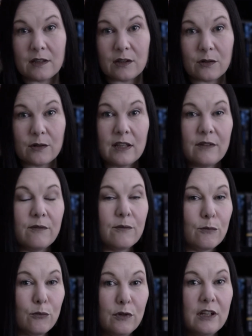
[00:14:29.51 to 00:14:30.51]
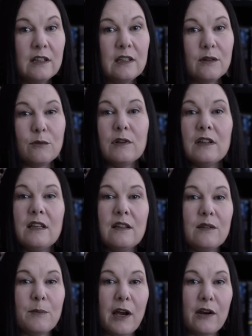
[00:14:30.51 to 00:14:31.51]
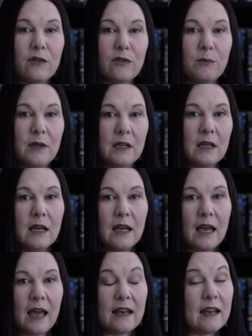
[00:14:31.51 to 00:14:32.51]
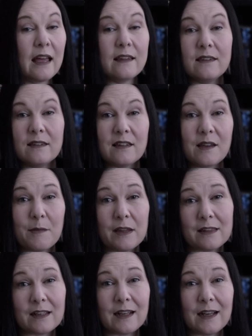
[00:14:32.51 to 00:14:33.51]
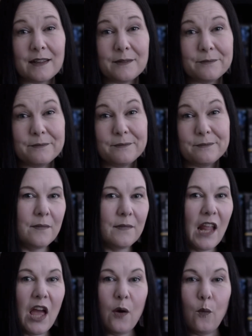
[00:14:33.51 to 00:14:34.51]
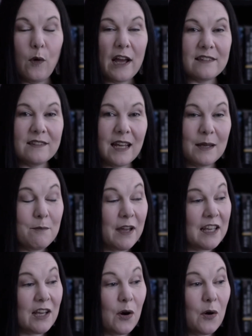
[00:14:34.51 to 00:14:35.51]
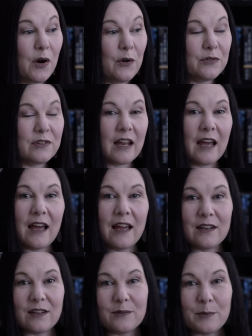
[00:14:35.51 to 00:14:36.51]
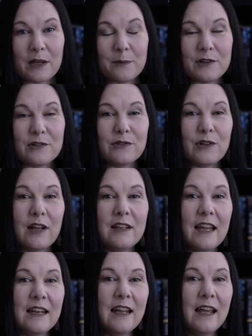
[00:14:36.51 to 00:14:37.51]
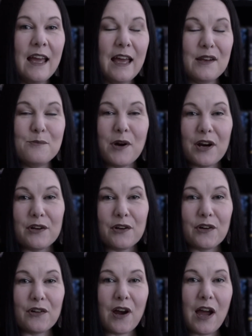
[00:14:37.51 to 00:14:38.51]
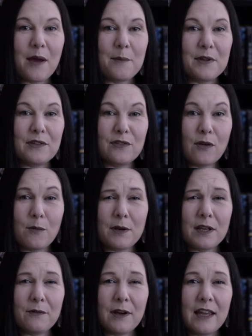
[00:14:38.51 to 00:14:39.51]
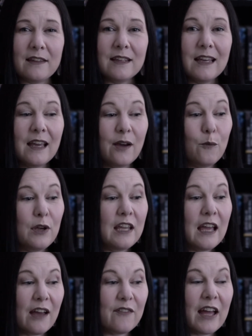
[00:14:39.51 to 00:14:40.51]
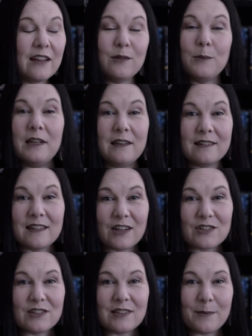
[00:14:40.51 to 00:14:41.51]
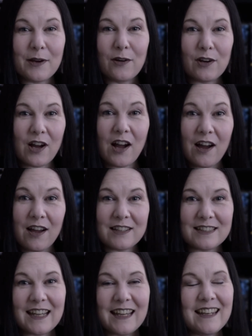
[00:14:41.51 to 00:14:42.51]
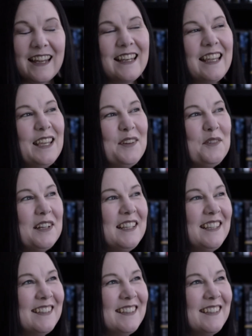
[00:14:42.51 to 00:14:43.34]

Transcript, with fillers: You know, he really, really inspires me and has since I met the guy. Last night, my co host at splatterpictures.net and partner in crime in so many ways, we have had so many discussions about content, and he would.